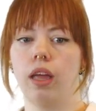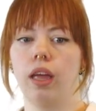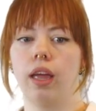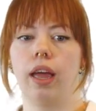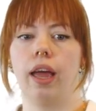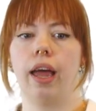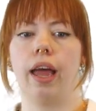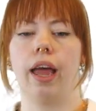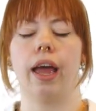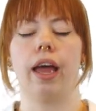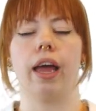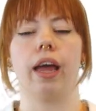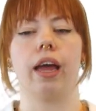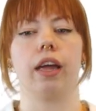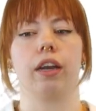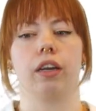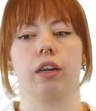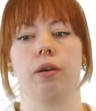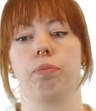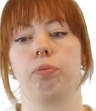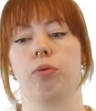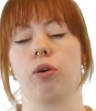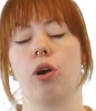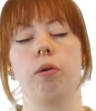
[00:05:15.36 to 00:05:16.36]
And the
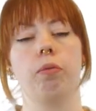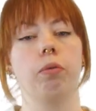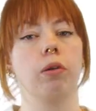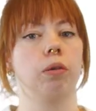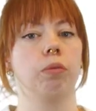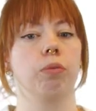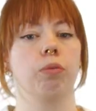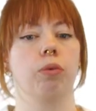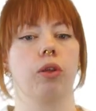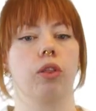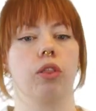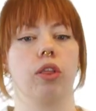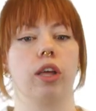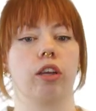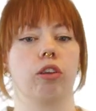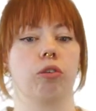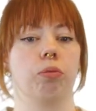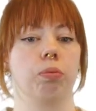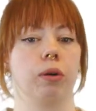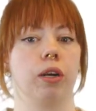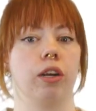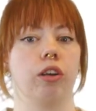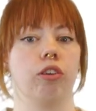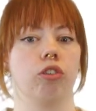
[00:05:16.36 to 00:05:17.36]
problem with
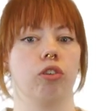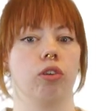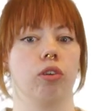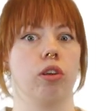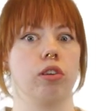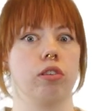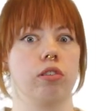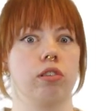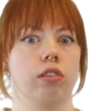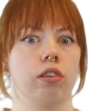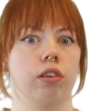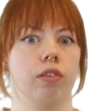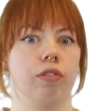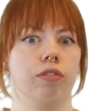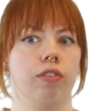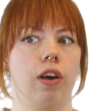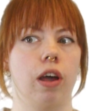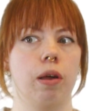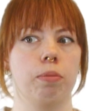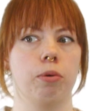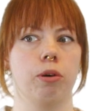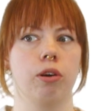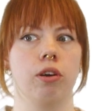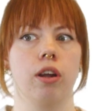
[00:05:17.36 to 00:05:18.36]
exponential losses in
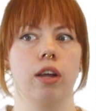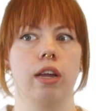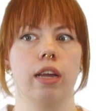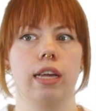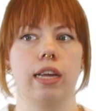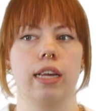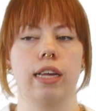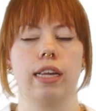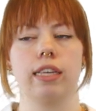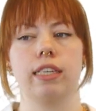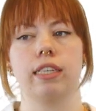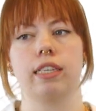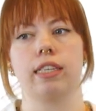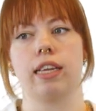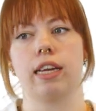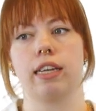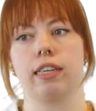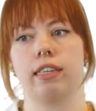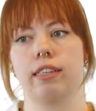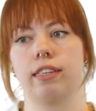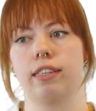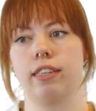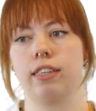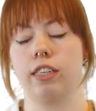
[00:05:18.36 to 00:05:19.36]
fiber is
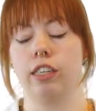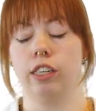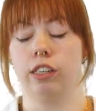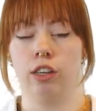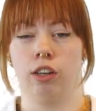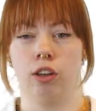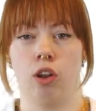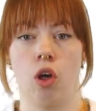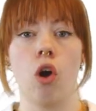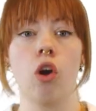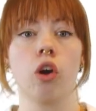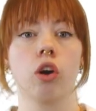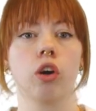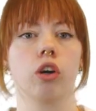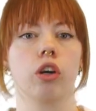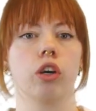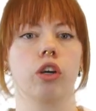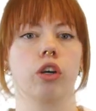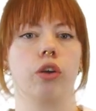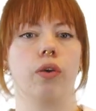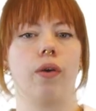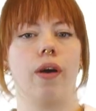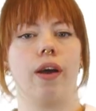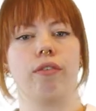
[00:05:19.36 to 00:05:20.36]
that the longer
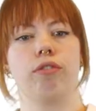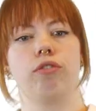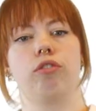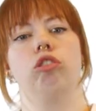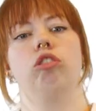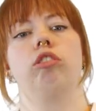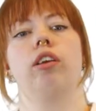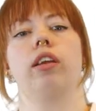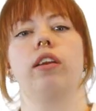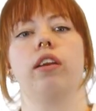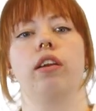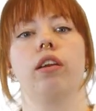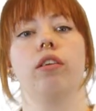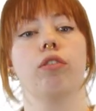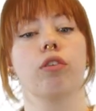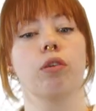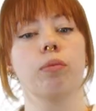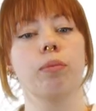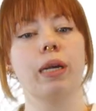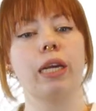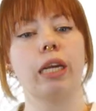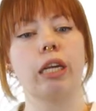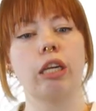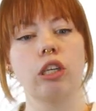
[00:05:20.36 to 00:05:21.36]
you have to send
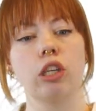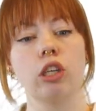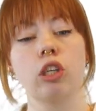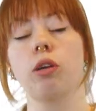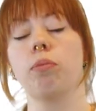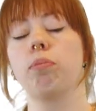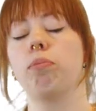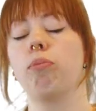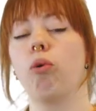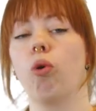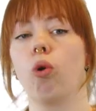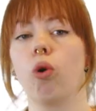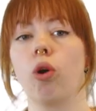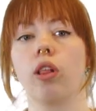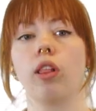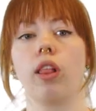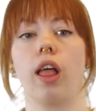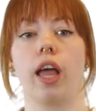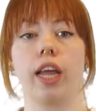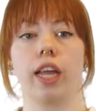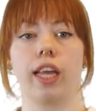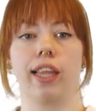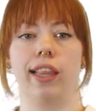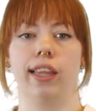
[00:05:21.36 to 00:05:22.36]
information, the more
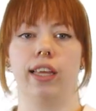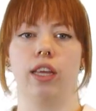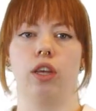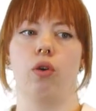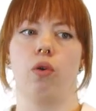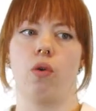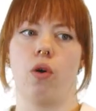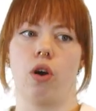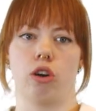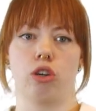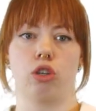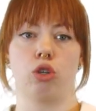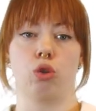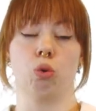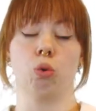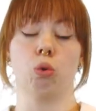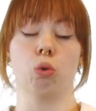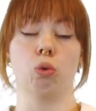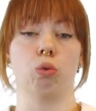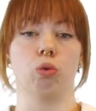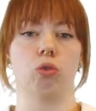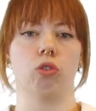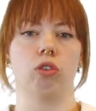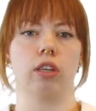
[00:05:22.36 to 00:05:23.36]
likely you are to
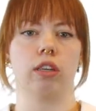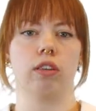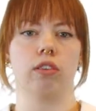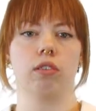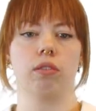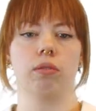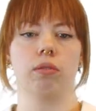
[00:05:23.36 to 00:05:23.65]
lose it.